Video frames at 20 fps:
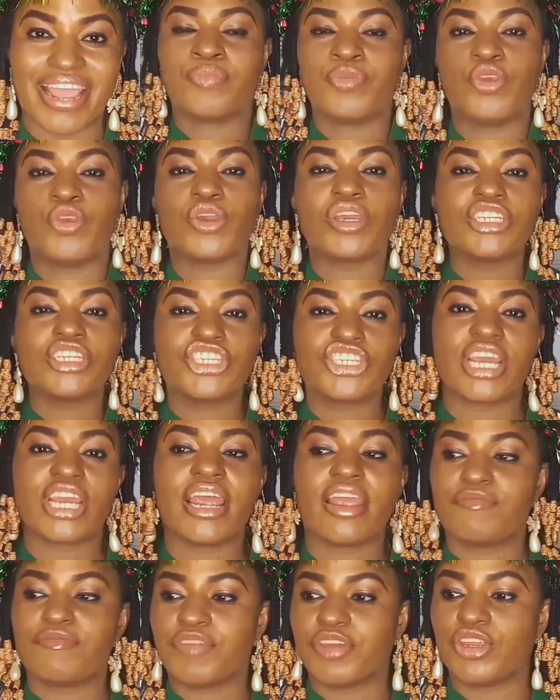You can share
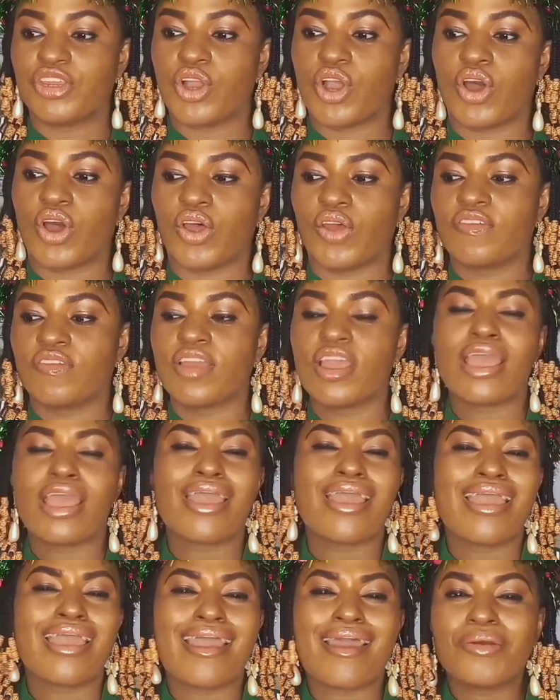a video of
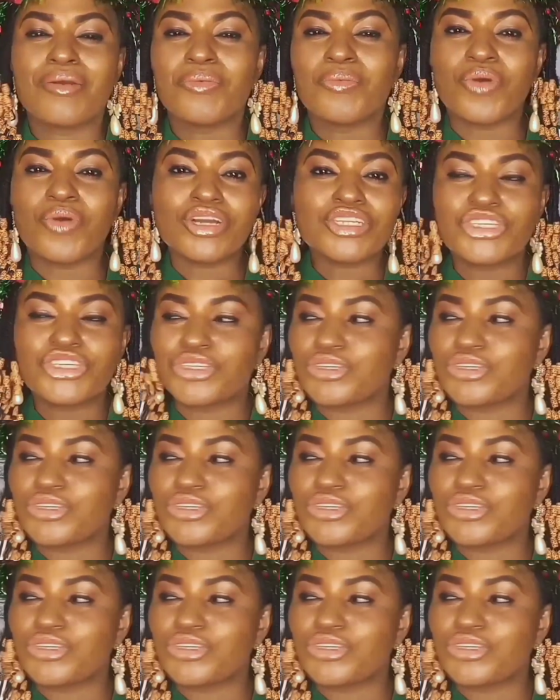what you